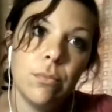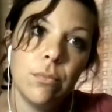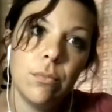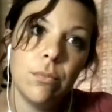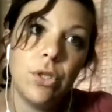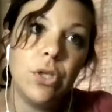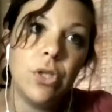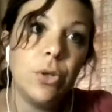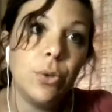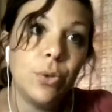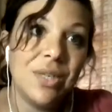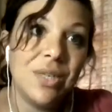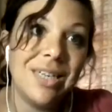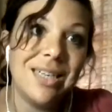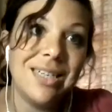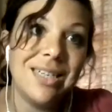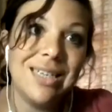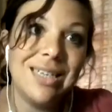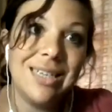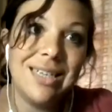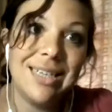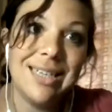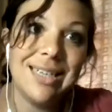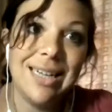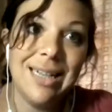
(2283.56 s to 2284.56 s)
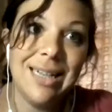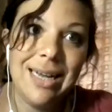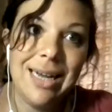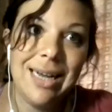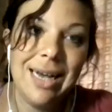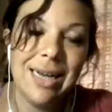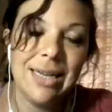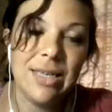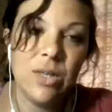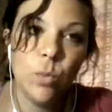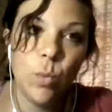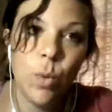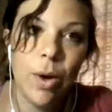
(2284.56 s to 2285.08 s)
use it distantly
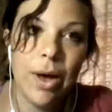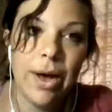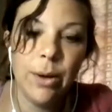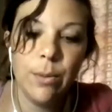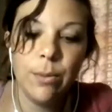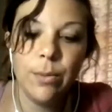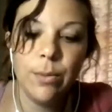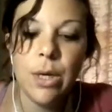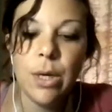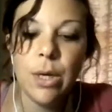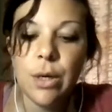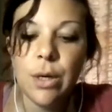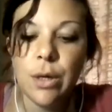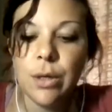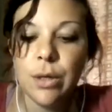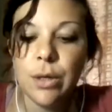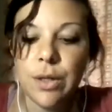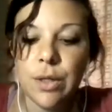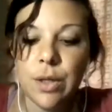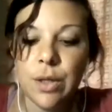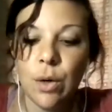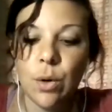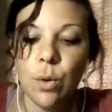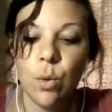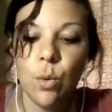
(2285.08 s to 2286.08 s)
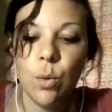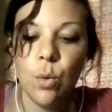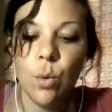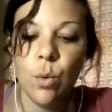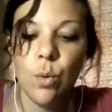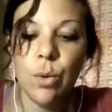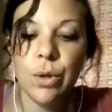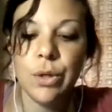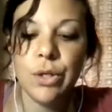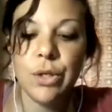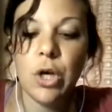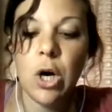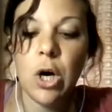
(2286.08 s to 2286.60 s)
as well. So
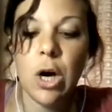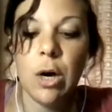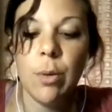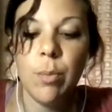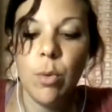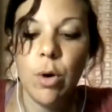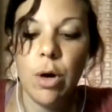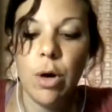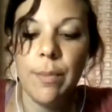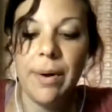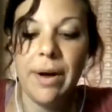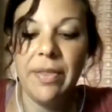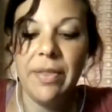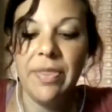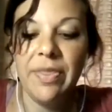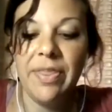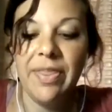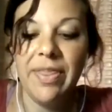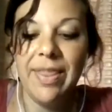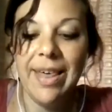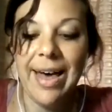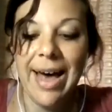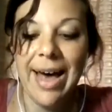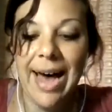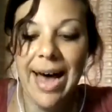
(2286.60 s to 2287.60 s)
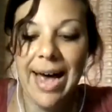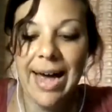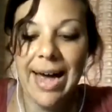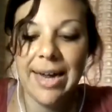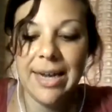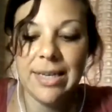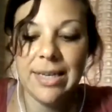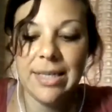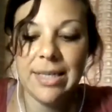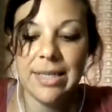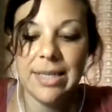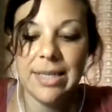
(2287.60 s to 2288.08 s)
we'll talk more about that.